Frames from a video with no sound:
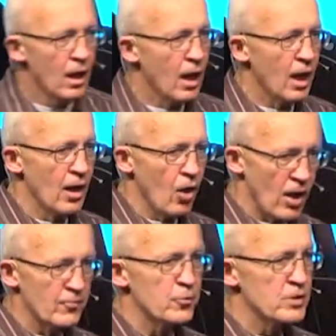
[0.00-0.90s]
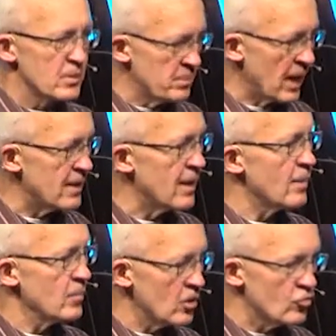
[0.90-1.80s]
offer to pay
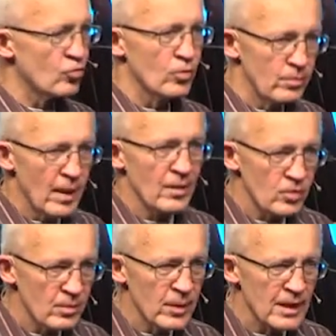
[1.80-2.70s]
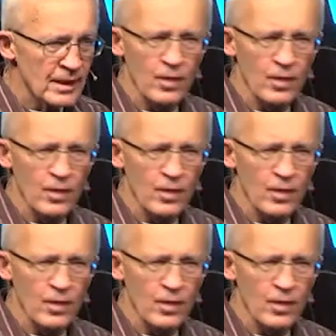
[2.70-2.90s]
them a certain amount of the money.